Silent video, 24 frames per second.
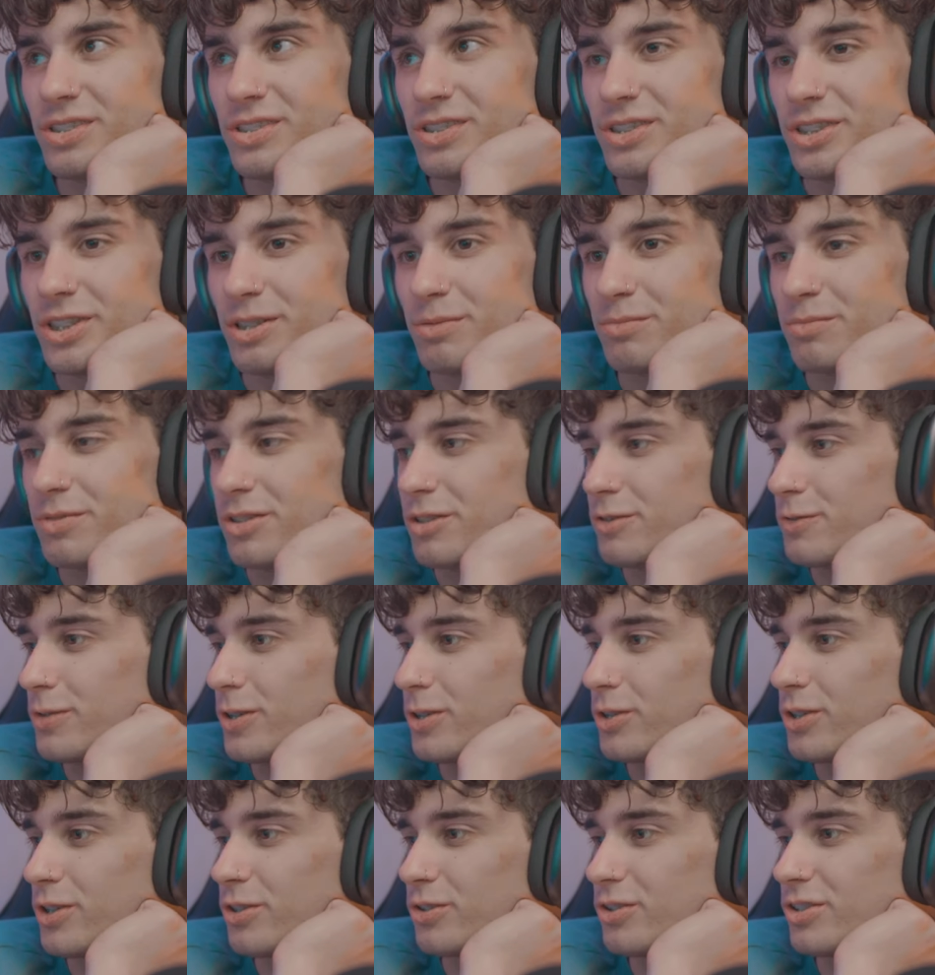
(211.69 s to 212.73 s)
Yep, they
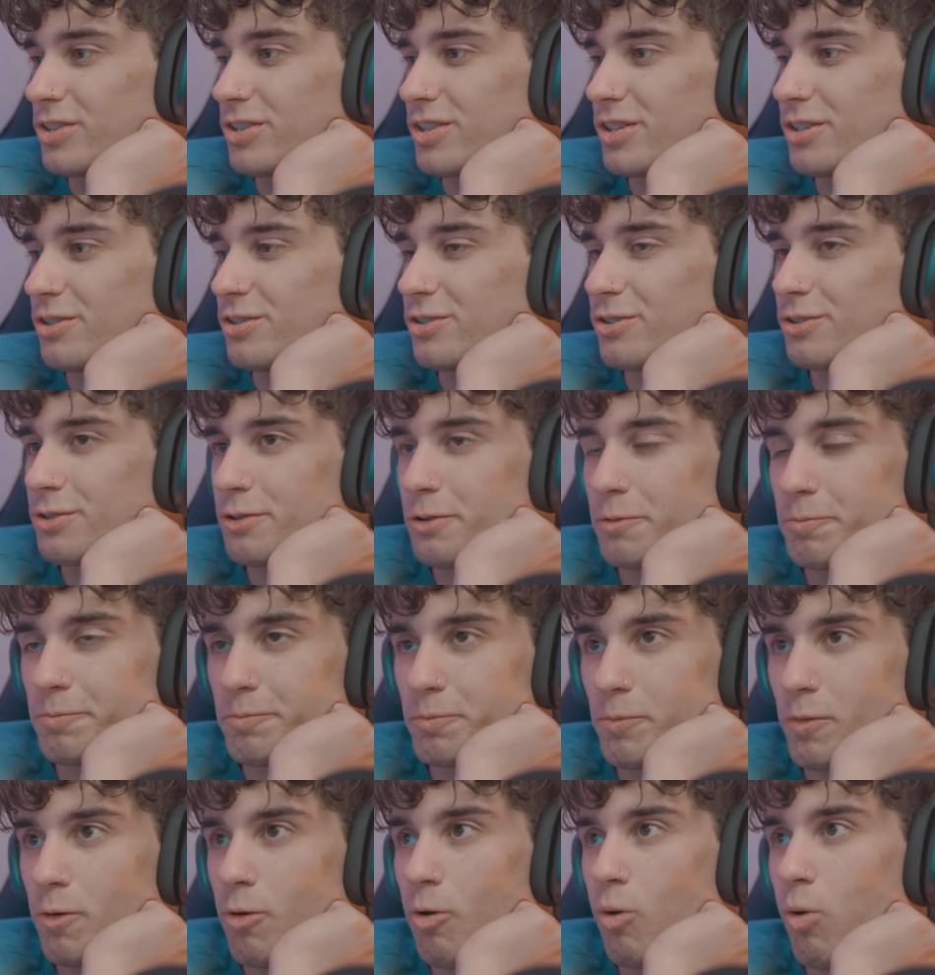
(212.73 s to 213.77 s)
found Ellie's deer.
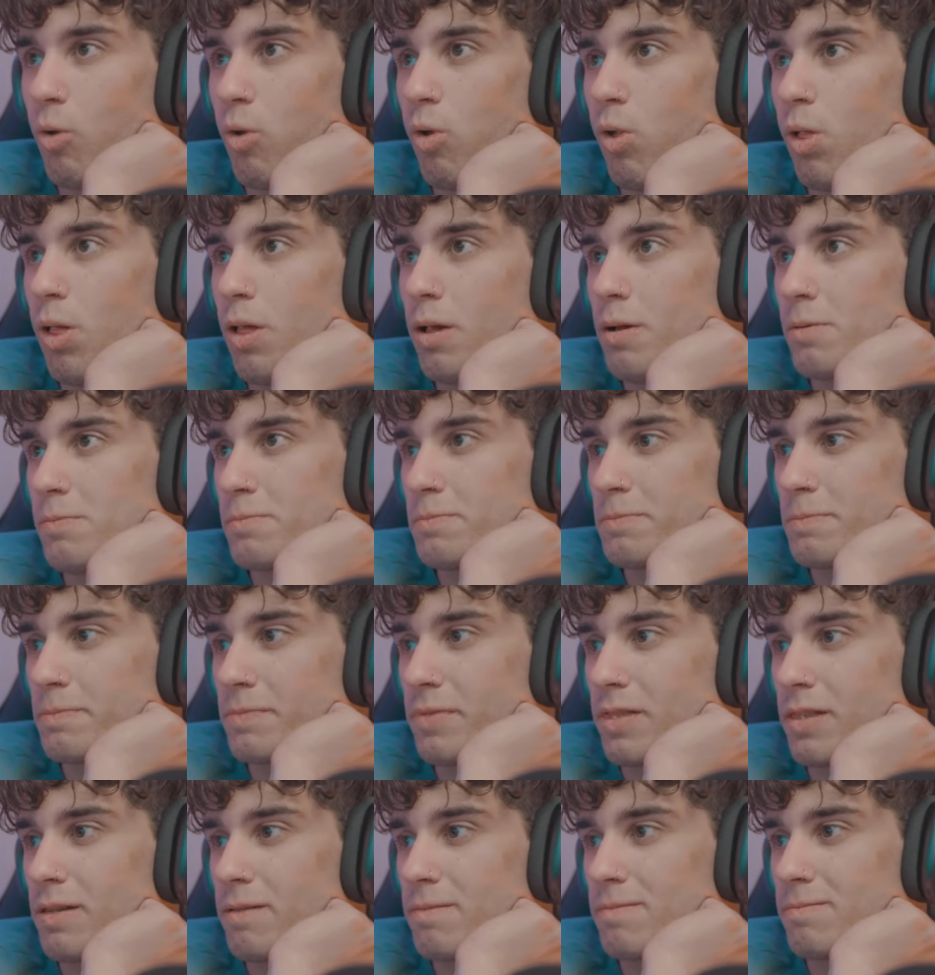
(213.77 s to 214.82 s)
Yeah,
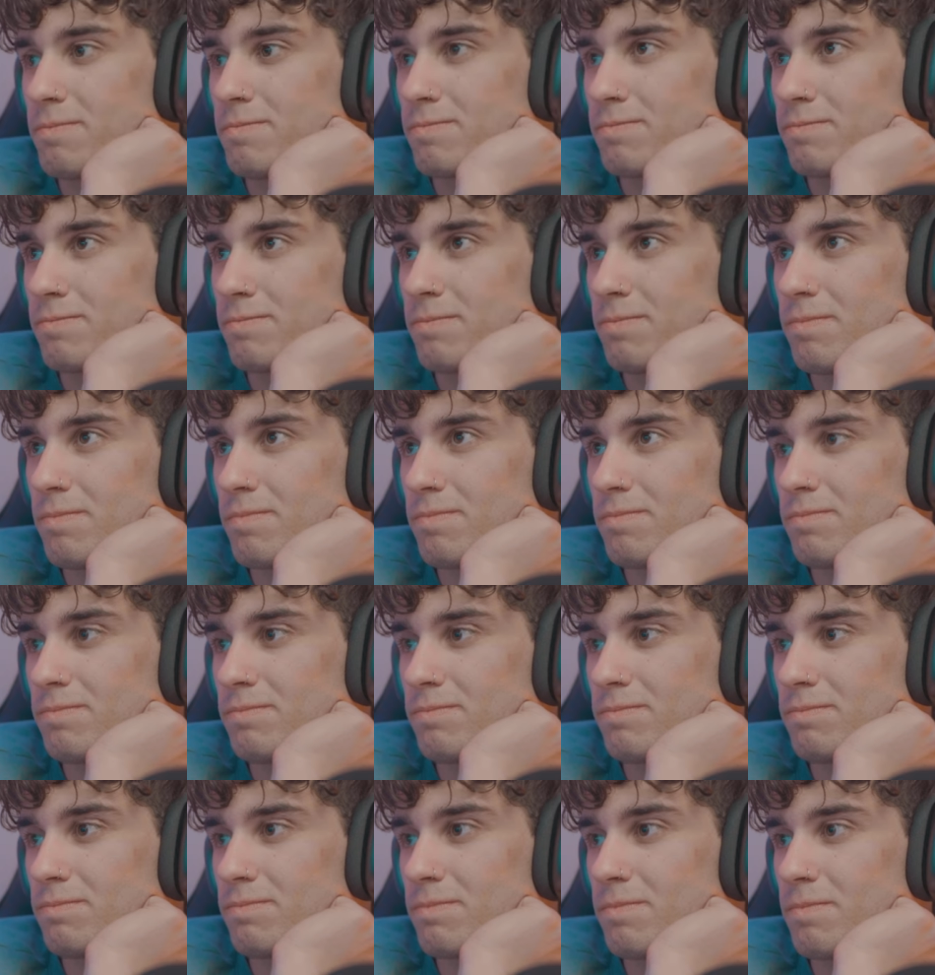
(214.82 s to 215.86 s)
quickly. Whoever shot it's
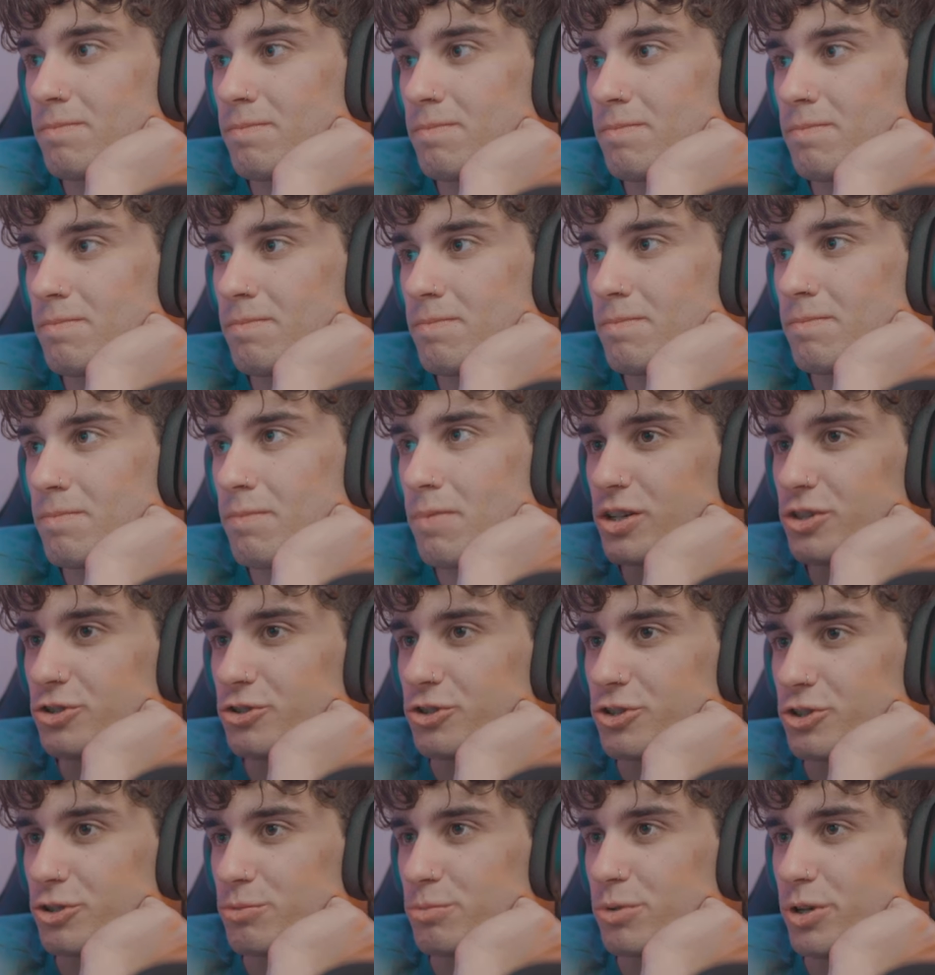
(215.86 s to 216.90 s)
probably nearby.
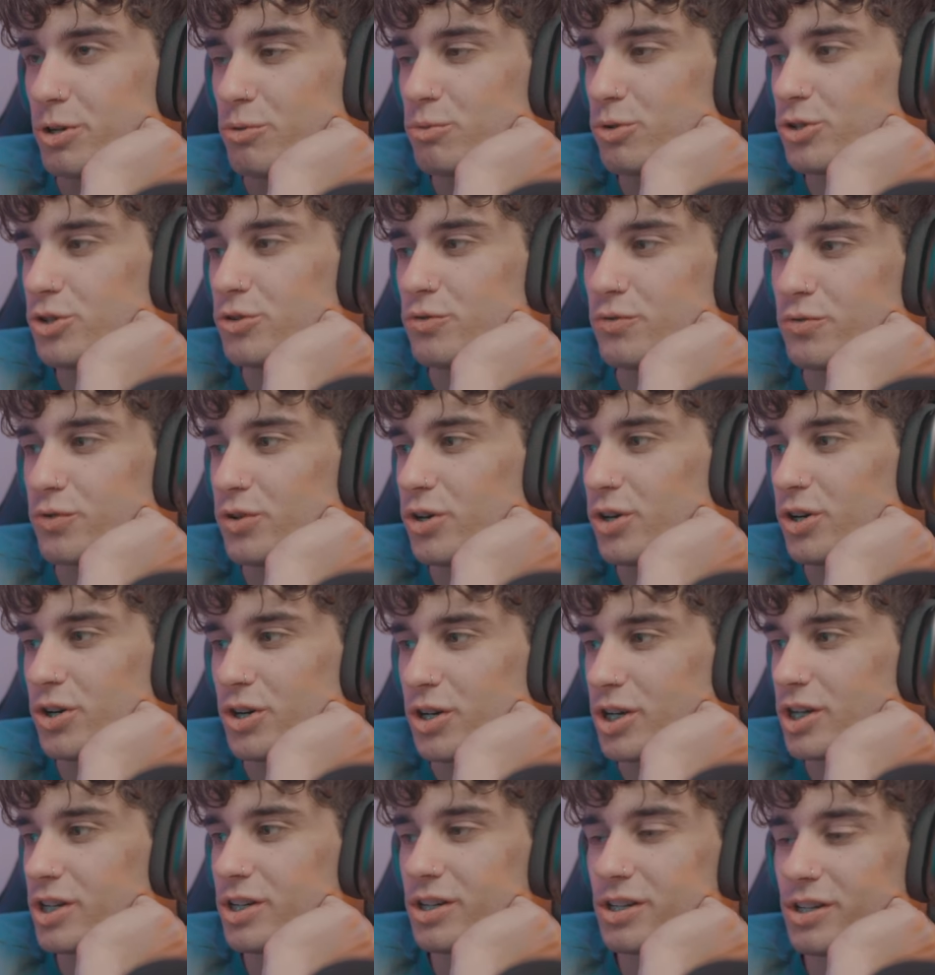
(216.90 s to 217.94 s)
She's gonna be like, what the
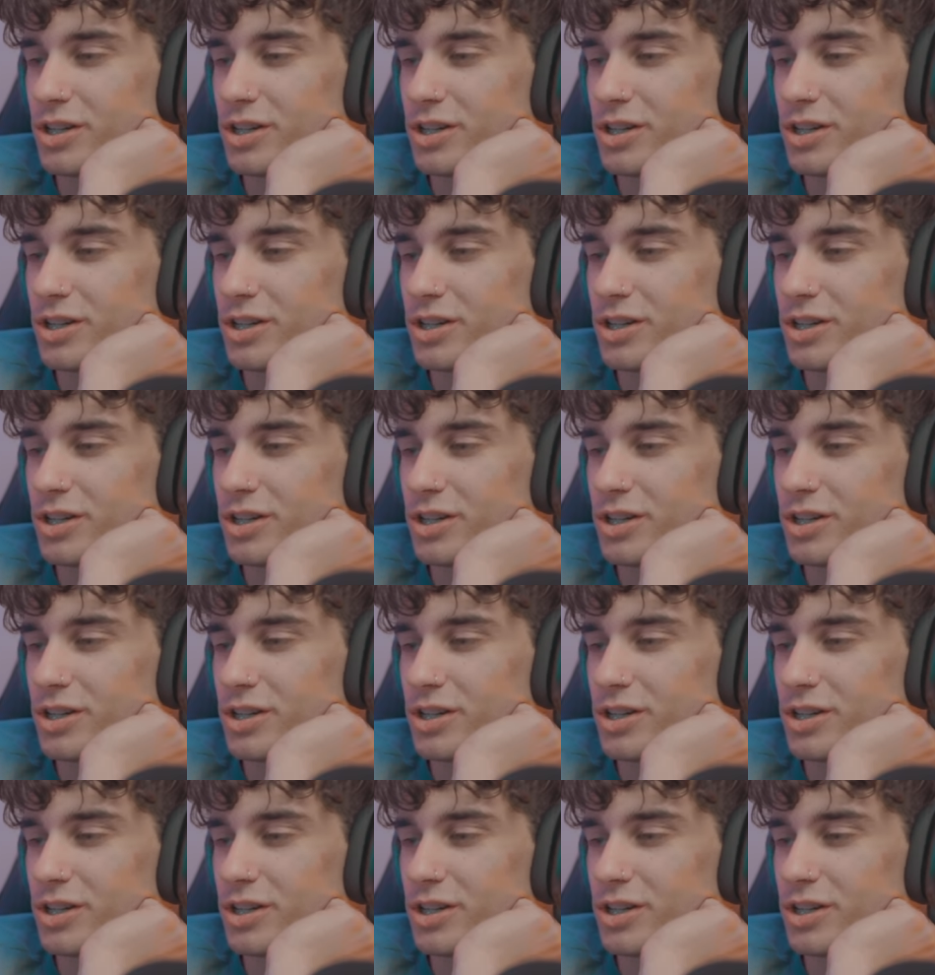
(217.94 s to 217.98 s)
fuck?